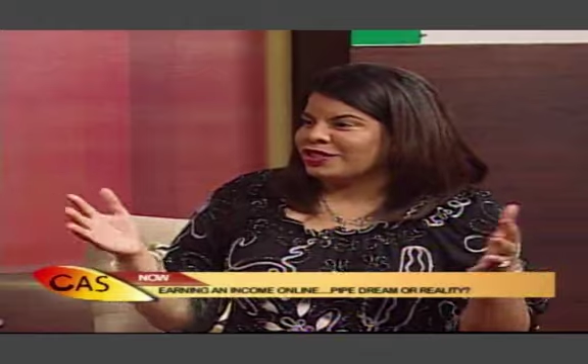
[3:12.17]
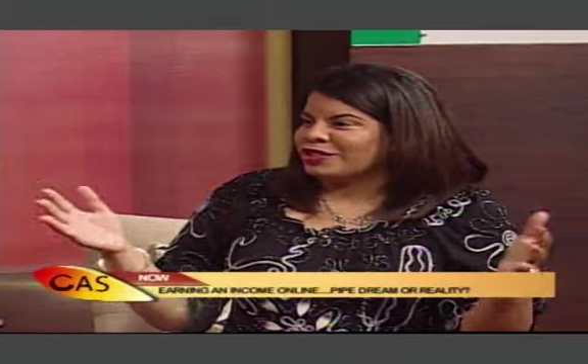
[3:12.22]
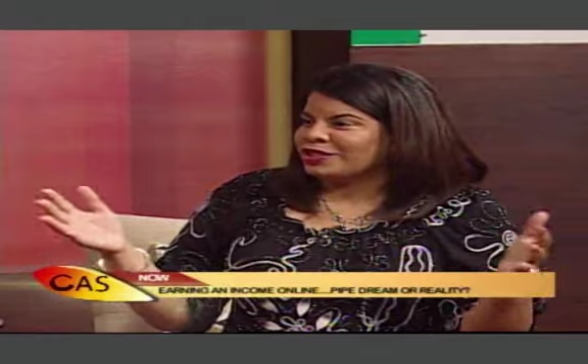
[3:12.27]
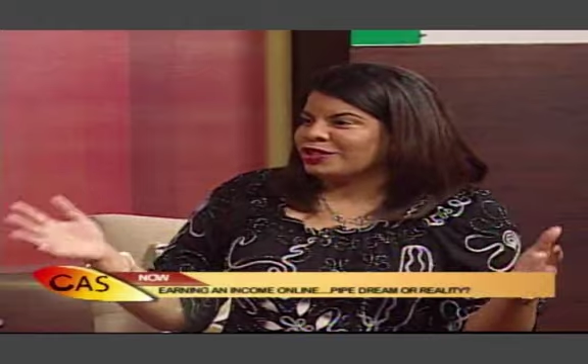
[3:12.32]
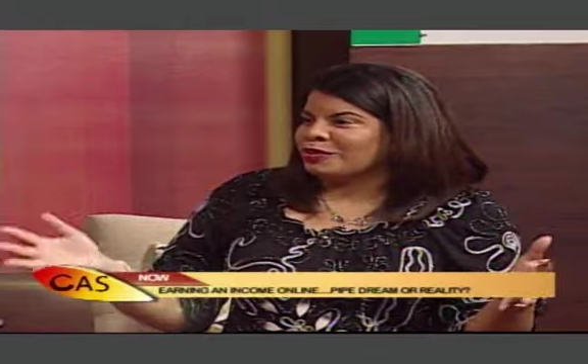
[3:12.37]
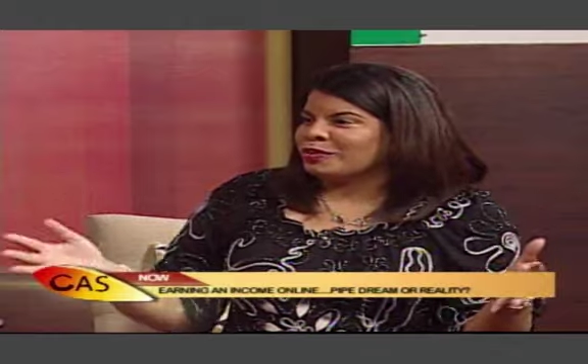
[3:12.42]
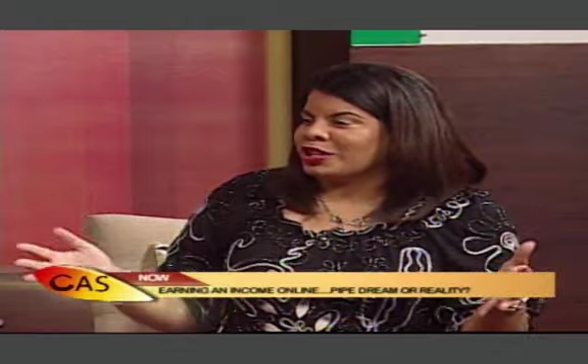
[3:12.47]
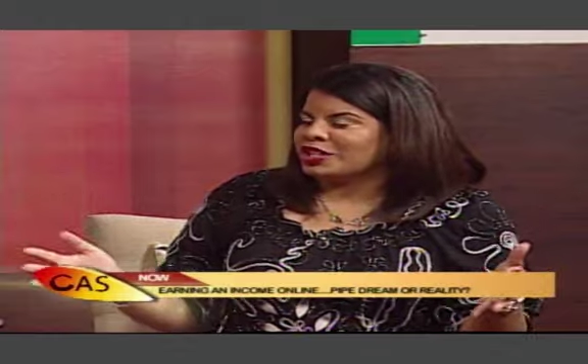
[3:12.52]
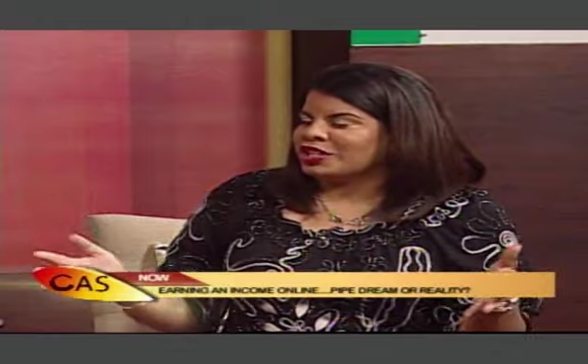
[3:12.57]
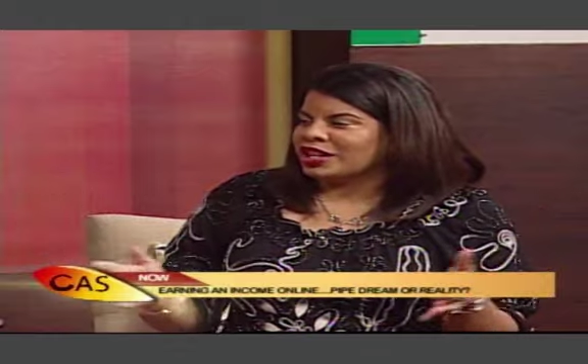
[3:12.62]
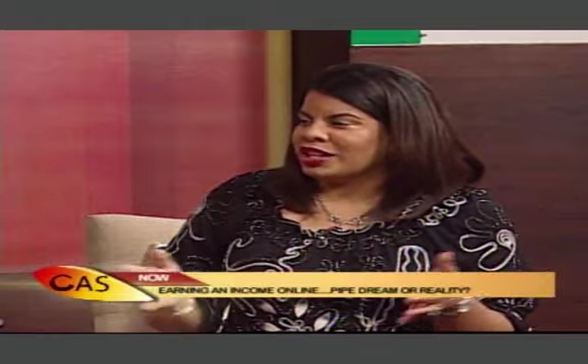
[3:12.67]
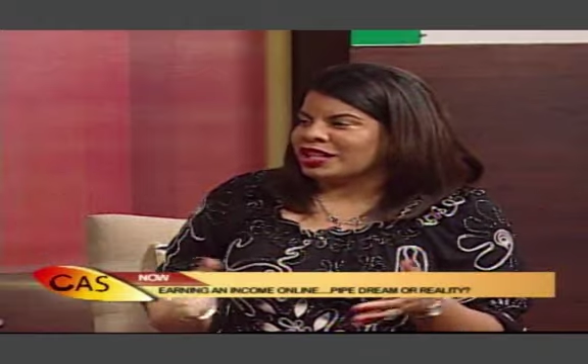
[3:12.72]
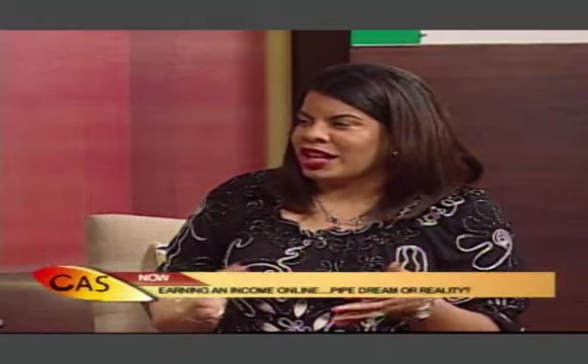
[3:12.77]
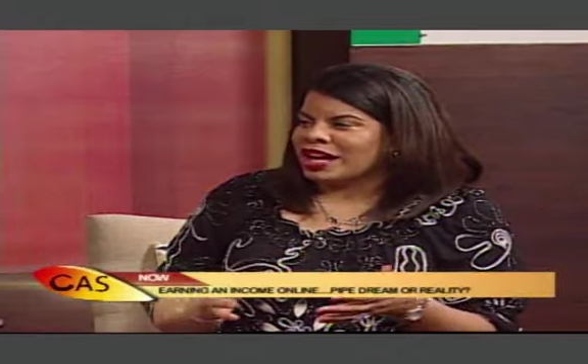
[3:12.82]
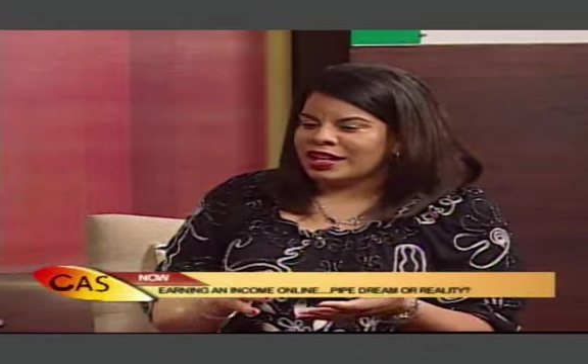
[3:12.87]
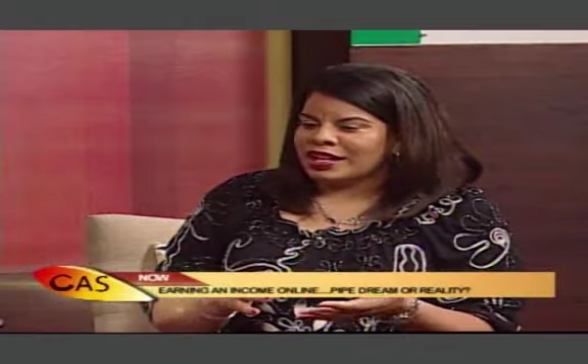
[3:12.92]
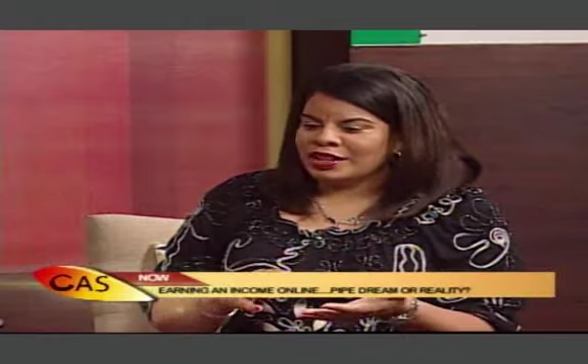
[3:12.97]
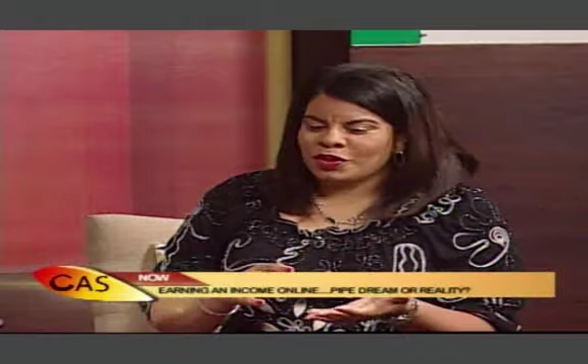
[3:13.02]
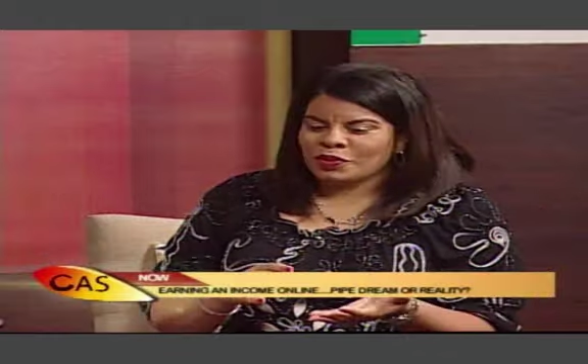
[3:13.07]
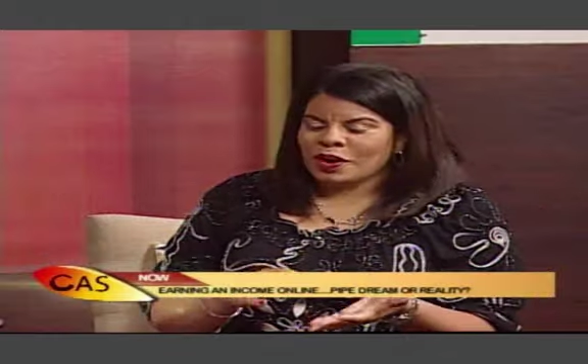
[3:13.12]
There's so much
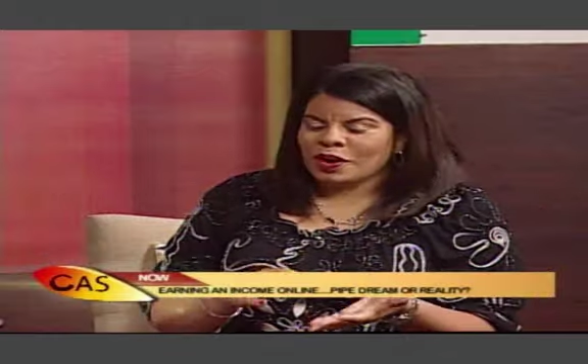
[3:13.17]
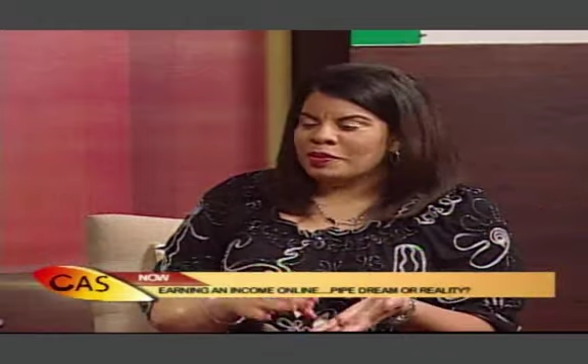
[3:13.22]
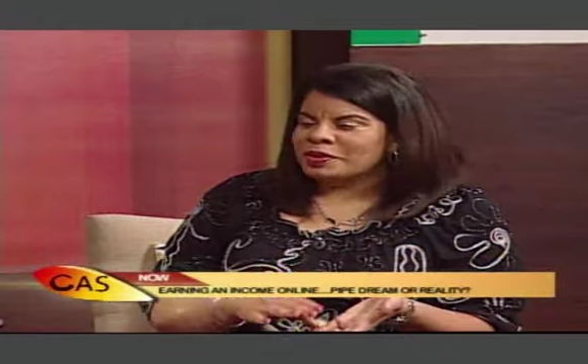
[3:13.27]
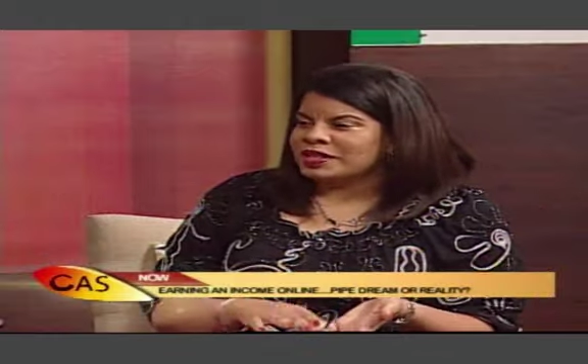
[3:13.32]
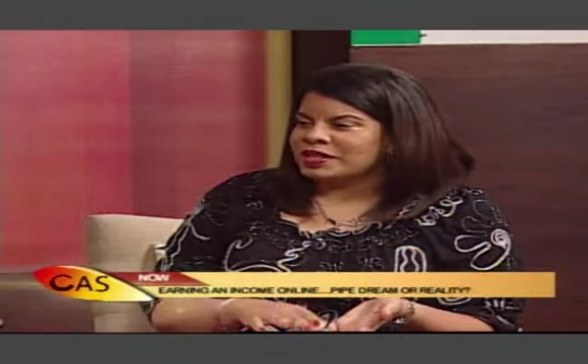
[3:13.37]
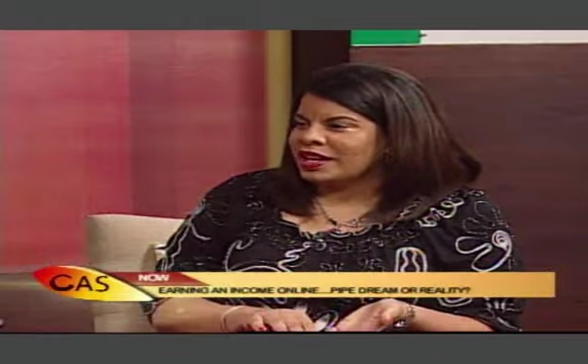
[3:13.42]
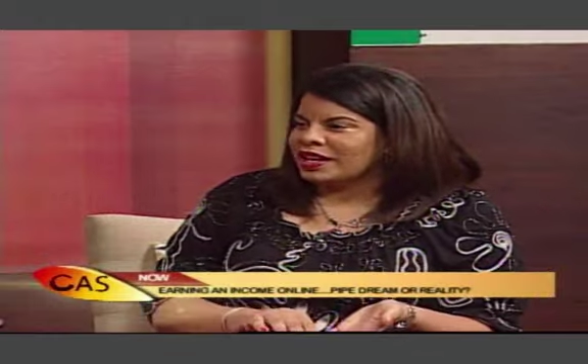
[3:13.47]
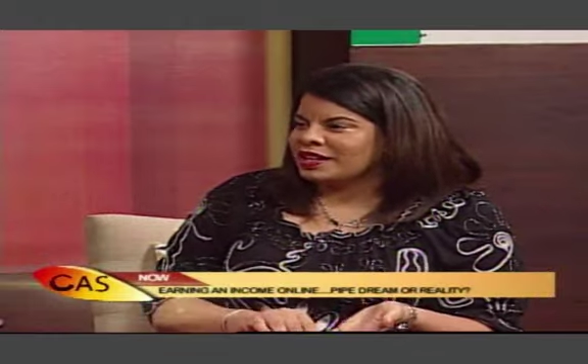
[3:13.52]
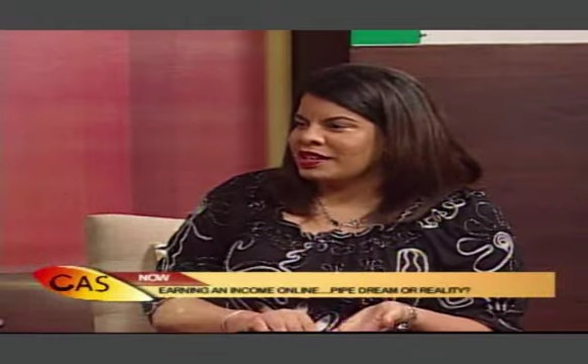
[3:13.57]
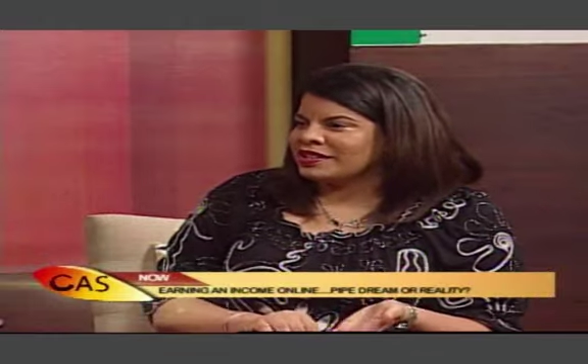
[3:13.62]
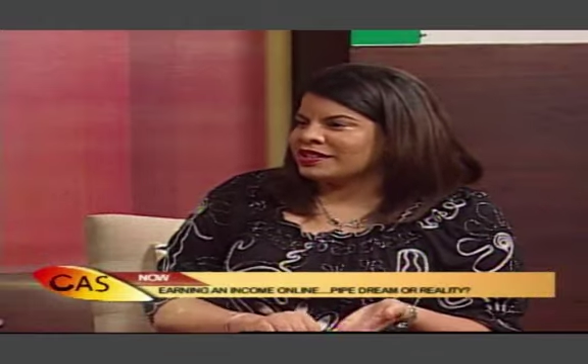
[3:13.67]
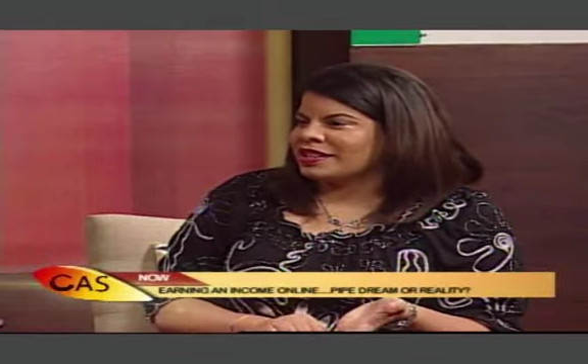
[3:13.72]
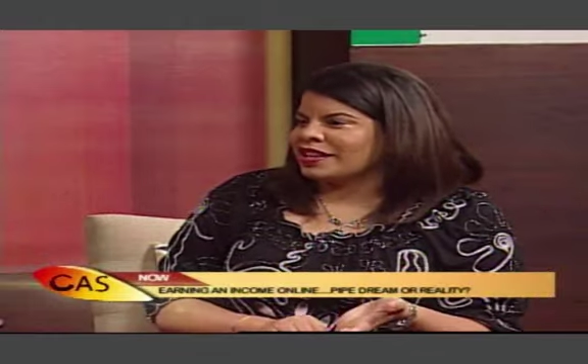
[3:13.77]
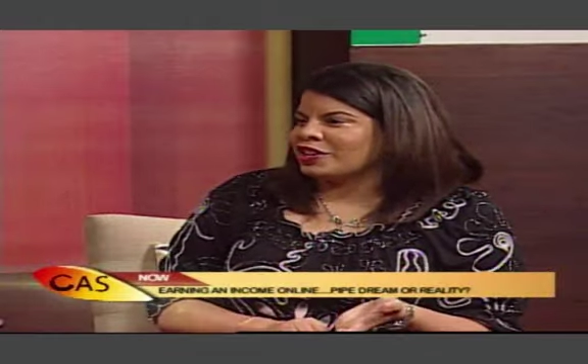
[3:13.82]
online, the websites